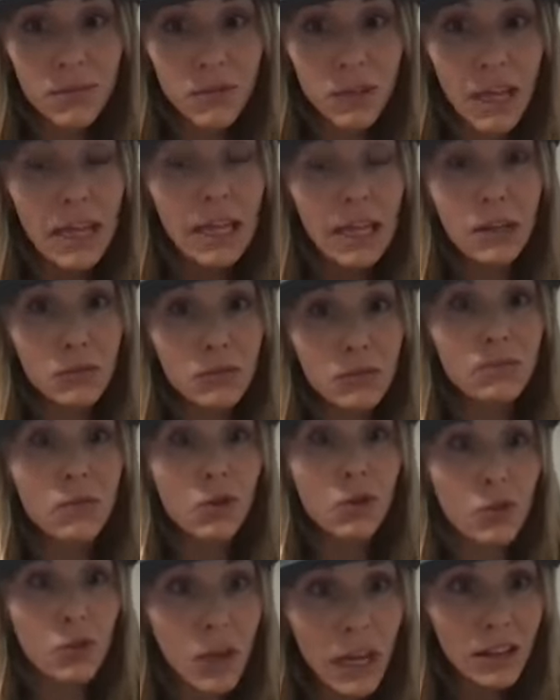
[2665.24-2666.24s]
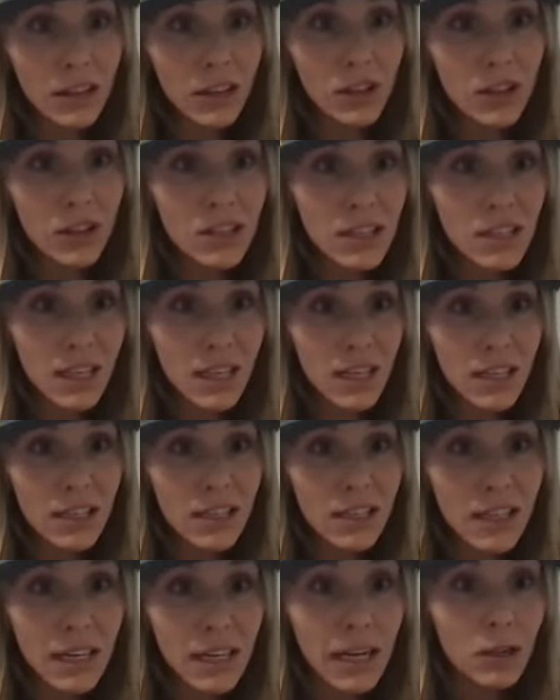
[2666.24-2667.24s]
like create their
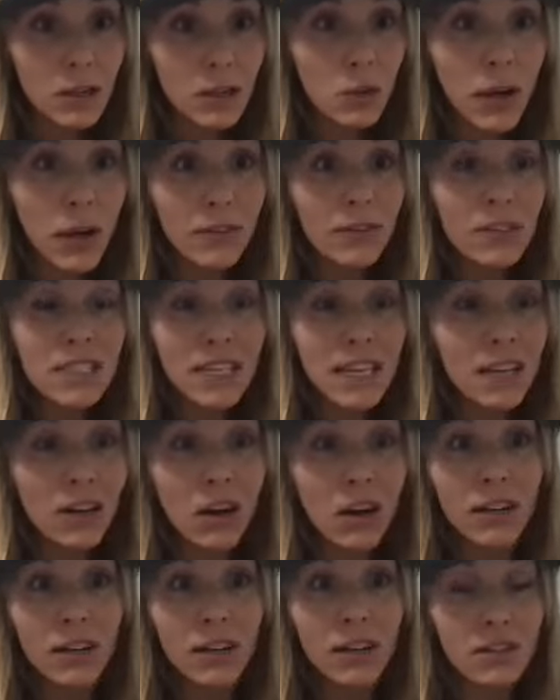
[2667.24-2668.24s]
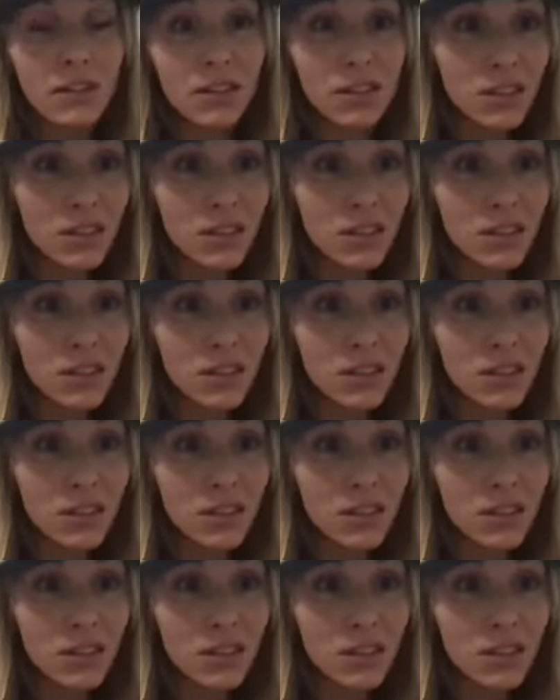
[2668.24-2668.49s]
skis. And I've skied on,